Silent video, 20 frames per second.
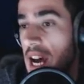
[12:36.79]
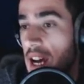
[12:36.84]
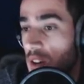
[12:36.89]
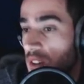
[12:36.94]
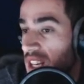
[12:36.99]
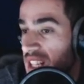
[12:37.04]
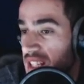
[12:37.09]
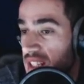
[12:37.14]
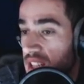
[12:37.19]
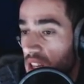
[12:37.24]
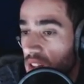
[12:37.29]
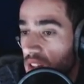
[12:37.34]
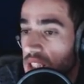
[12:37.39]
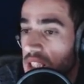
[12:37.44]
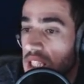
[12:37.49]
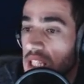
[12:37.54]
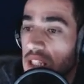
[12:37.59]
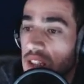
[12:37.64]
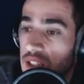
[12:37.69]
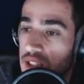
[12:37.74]
I don't necessarily
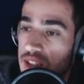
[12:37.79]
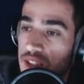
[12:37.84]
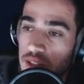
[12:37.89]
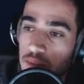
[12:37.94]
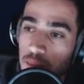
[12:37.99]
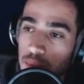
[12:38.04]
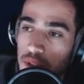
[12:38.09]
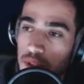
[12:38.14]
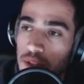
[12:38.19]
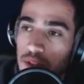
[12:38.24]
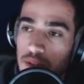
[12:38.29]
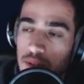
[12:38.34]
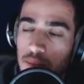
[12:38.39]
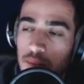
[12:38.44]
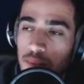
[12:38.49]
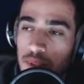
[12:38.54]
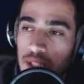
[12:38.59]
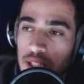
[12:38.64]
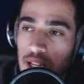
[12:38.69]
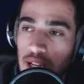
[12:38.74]
need this timber,
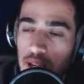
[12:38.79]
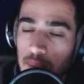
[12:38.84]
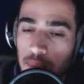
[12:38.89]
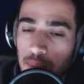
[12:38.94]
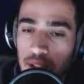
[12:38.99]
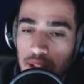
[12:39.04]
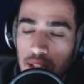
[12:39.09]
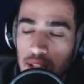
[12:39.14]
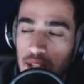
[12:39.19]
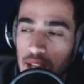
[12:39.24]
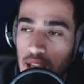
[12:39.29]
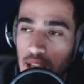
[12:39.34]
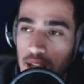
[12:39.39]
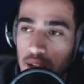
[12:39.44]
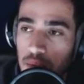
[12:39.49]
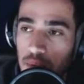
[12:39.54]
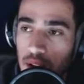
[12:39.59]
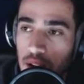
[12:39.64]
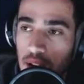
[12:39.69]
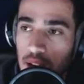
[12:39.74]
but I picked it
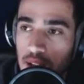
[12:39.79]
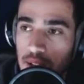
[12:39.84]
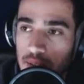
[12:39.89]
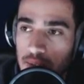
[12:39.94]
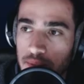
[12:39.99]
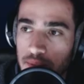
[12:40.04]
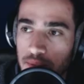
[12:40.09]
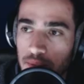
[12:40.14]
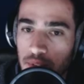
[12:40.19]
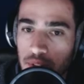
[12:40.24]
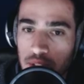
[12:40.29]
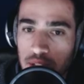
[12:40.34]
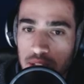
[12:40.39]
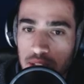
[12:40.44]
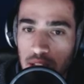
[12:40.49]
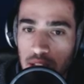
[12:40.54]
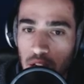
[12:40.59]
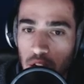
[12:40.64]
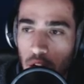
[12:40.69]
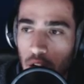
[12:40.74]
anyway for the
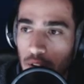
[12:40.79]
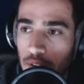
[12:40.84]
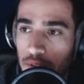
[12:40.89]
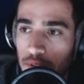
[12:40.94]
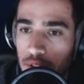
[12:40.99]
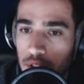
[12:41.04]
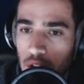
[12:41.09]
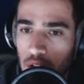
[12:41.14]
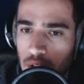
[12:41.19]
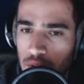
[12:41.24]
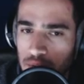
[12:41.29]
sake of, you know,